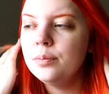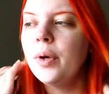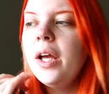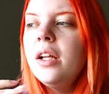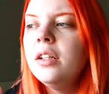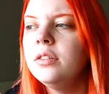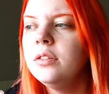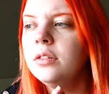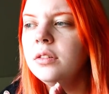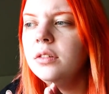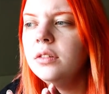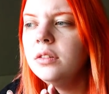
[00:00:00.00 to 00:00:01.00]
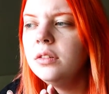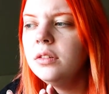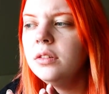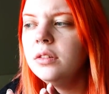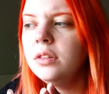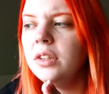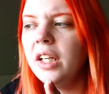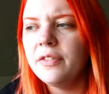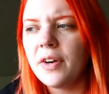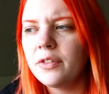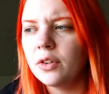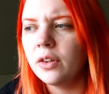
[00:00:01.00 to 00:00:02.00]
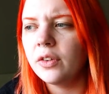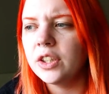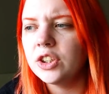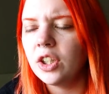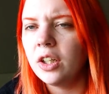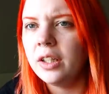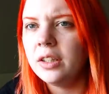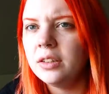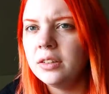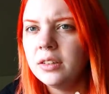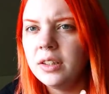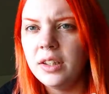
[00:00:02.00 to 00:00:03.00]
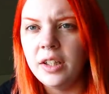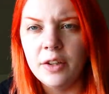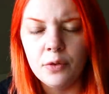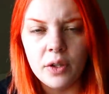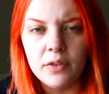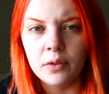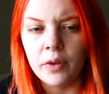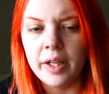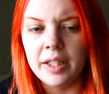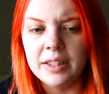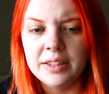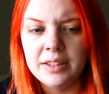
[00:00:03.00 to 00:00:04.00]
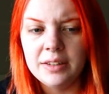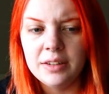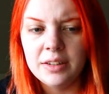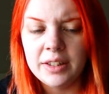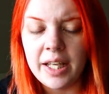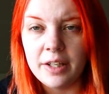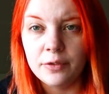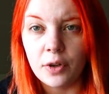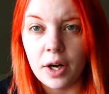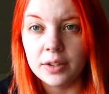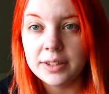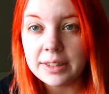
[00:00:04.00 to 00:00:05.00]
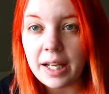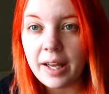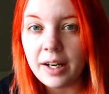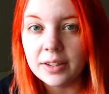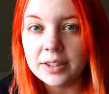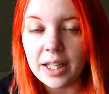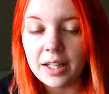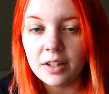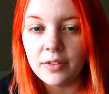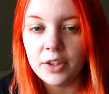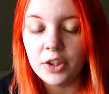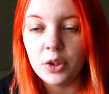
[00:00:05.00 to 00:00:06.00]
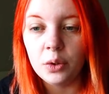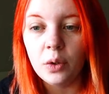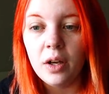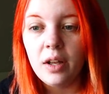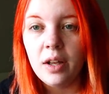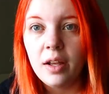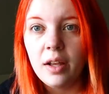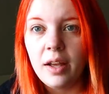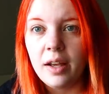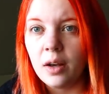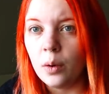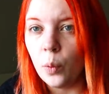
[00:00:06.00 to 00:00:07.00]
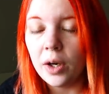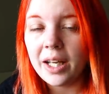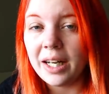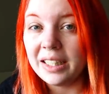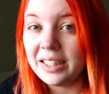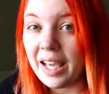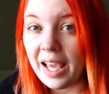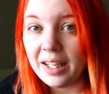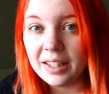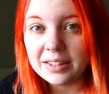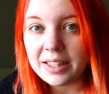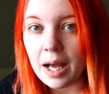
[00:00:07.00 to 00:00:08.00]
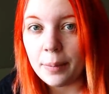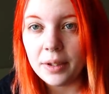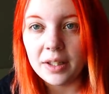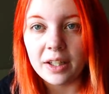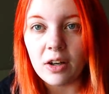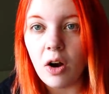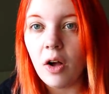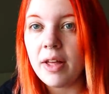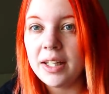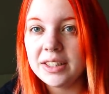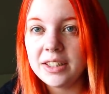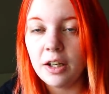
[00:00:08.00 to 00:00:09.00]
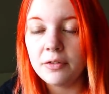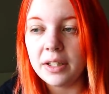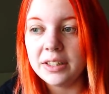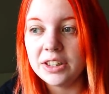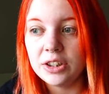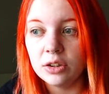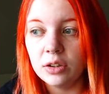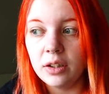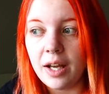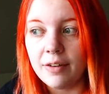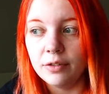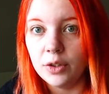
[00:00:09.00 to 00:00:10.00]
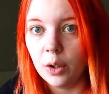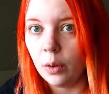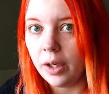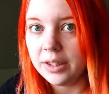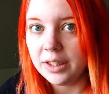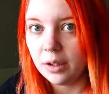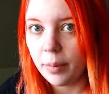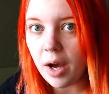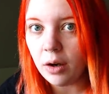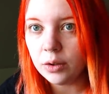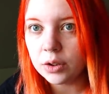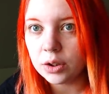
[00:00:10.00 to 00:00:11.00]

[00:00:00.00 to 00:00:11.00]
But if I have to rent a restaurant, if we have to rent a tent for outside the venue, what kind of cake is happening, like all that stuff I still have no idea about.